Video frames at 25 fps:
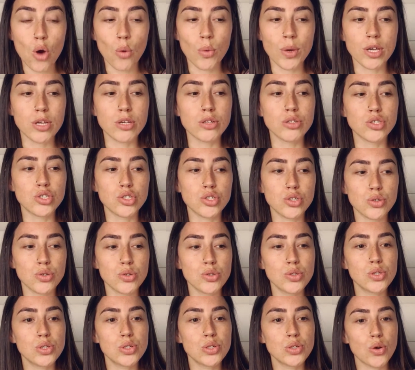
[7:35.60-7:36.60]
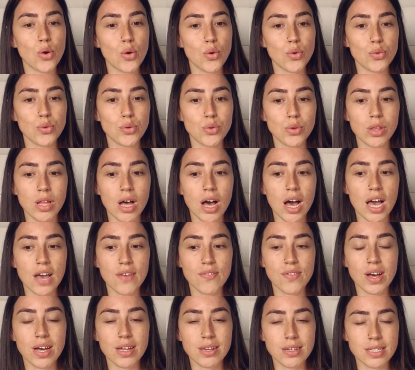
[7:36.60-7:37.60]
We can choose to go through
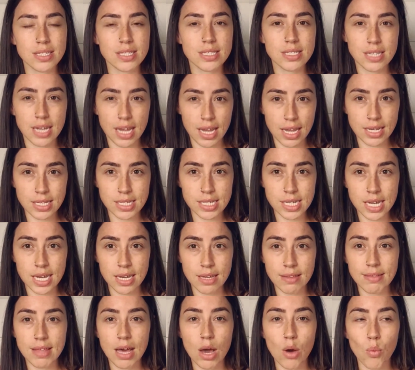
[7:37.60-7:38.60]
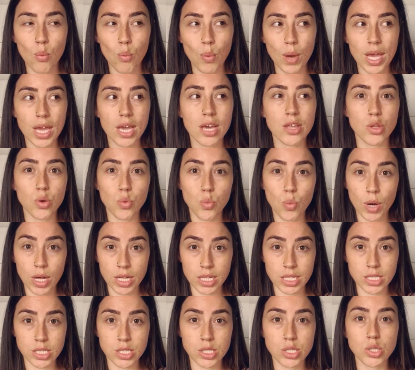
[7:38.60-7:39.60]
life understanding that we are the
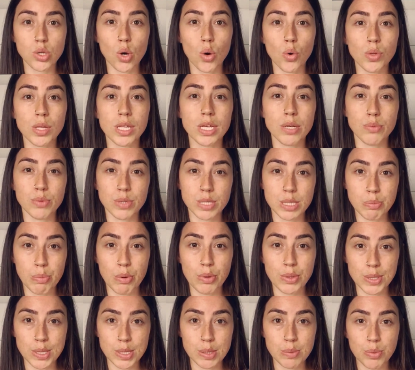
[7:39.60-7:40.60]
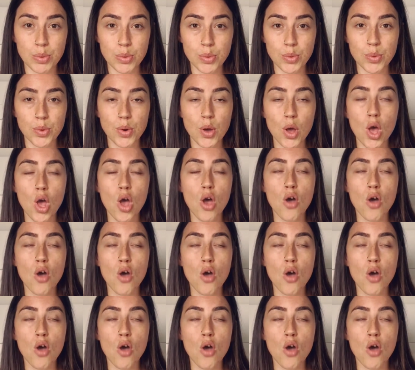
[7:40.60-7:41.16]
ones solely responsible